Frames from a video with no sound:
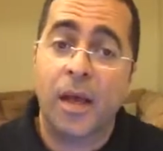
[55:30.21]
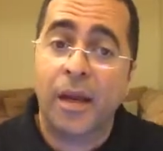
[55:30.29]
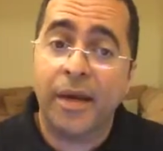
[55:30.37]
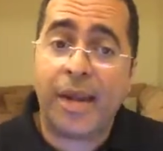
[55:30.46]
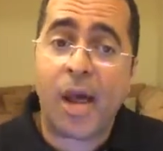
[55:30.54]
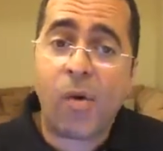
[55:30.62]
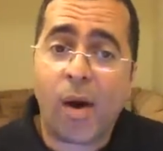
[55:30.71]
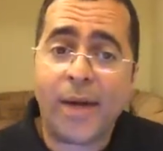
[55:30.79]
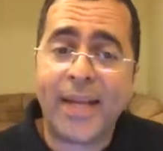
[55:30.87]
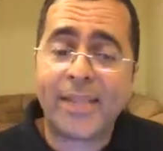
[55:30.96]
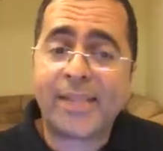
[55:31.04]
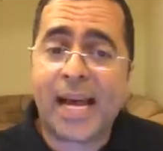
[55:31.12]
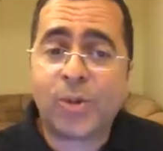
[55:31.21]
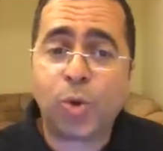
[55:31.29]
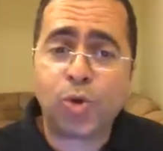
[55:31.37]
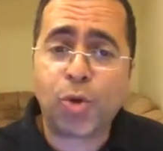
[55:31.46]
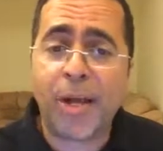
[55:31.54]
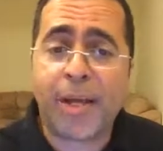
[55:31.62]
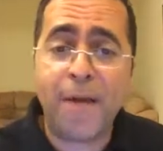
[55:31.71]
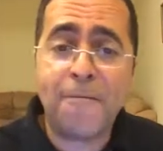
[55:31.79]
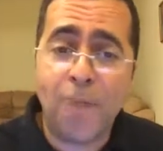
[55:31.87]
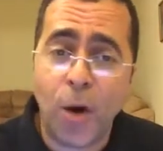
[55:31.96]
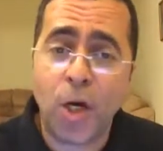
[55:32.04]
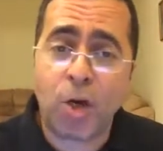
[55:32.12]
They want the statue drinking
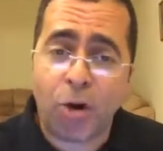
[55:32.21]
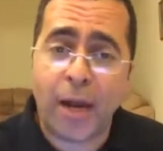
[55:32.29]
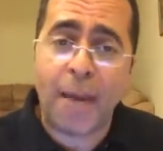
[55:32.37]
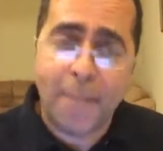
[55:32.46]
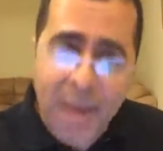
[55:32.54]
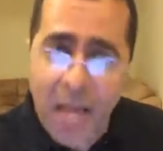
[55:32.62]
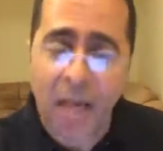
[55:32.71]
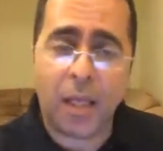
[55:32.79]
full cream milk.